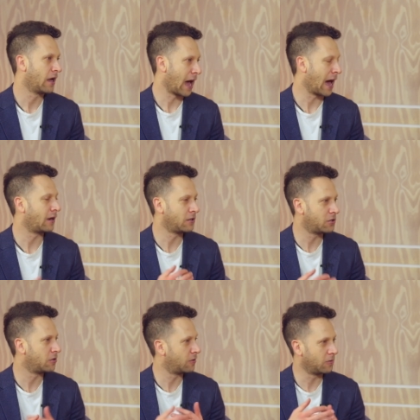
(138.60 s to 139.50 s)
how did
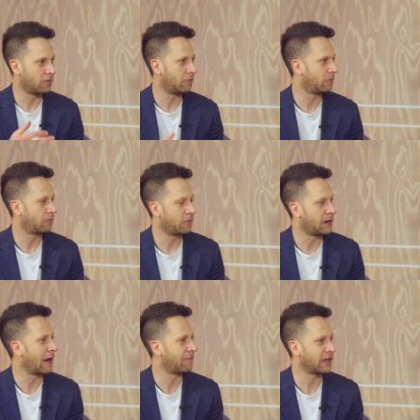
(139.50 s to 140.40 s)
you
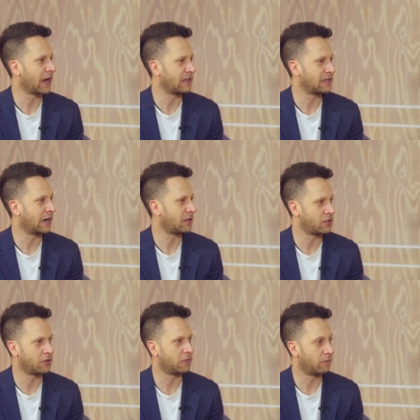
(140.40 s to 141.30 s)
navigate? How did
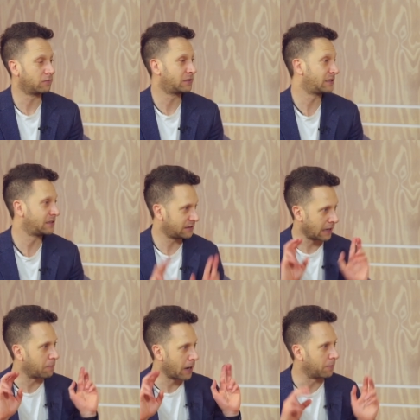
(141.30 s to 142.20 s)
you
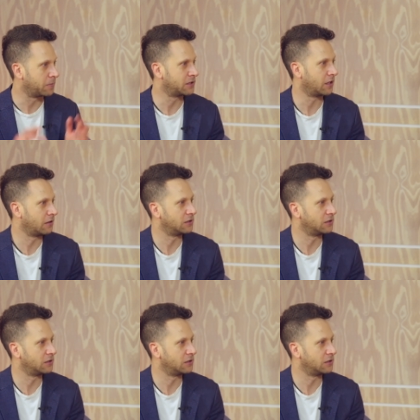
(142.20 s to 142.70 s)
step up, so